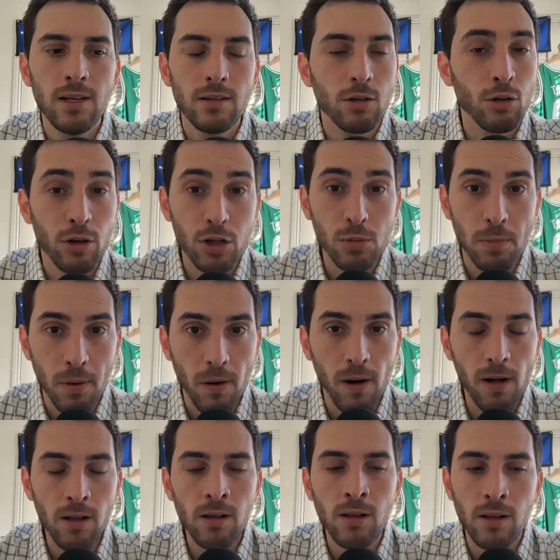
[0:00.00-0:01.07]
Chris
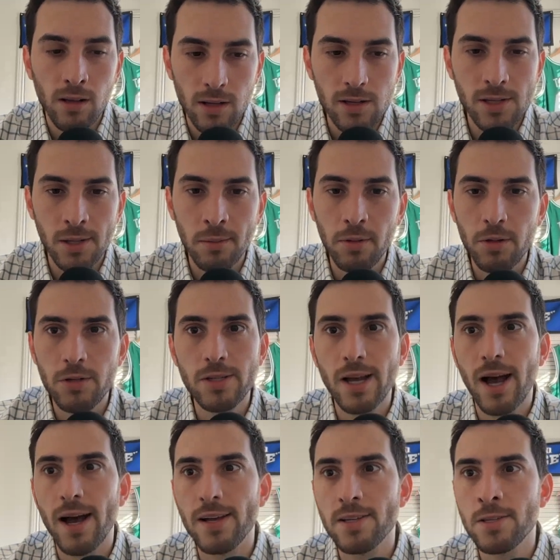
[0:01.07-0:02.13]
Paul, similar
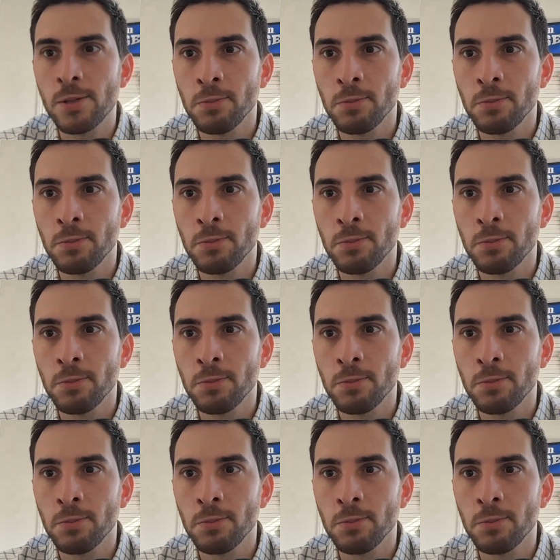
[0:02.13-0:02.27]
size.